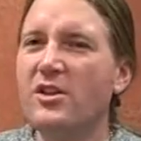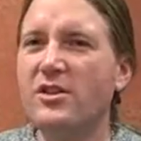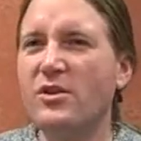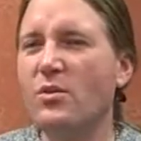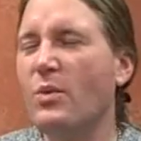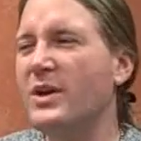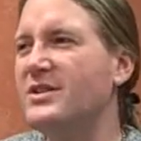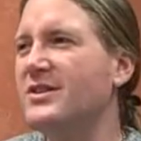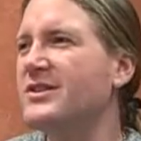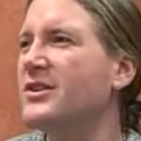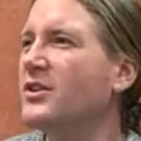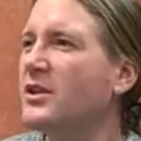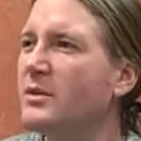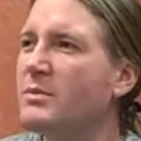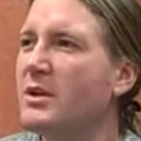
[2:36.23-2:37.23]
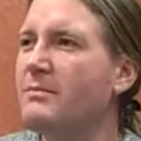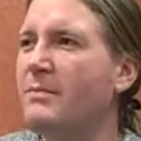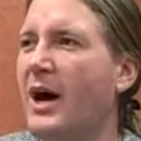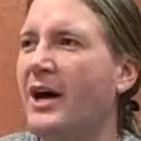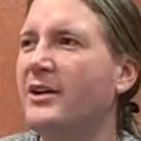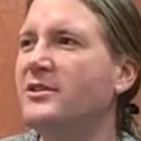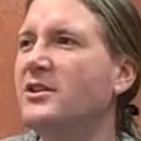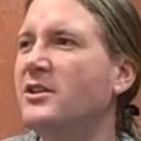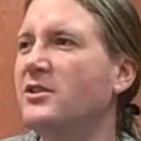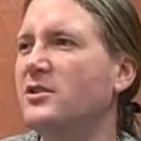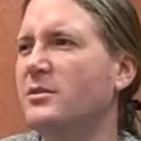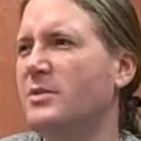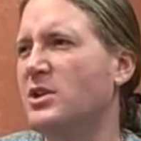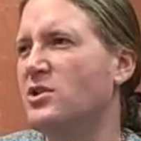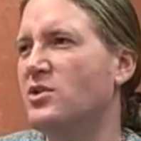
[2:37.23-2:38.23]
Their winters a little bit milder, a
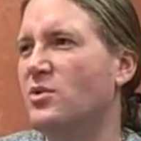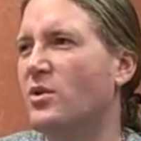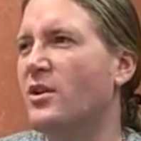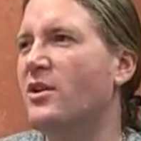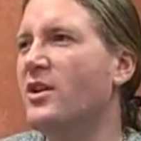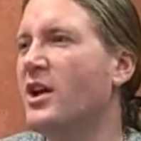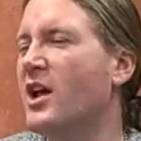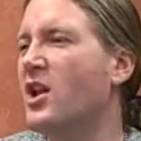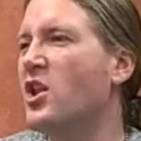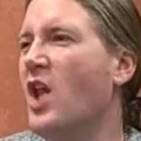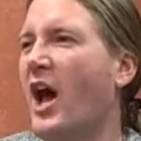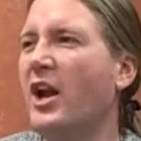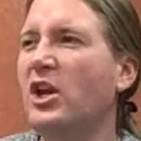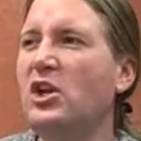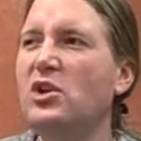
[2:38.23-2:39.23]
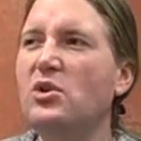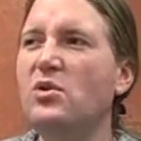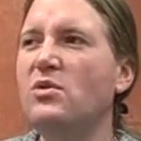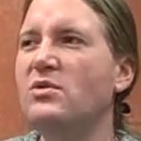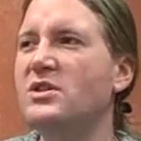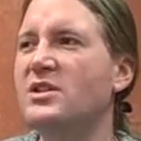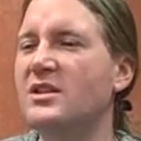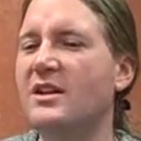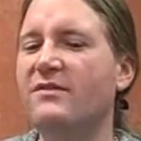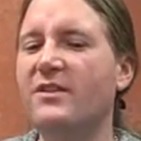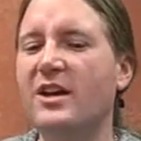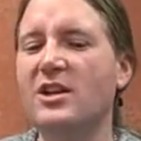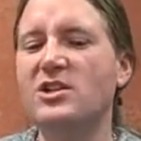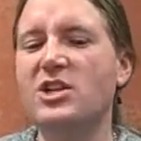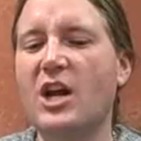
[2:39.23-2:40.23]
little bit shorter. Not a huge
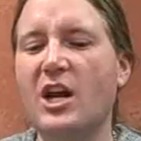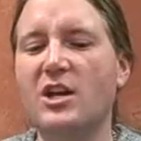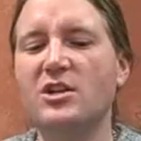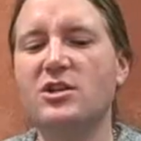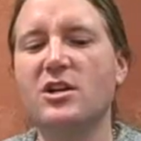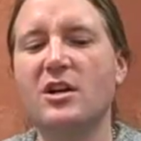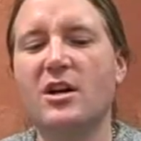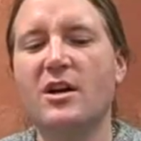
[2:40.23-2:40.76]
significant change.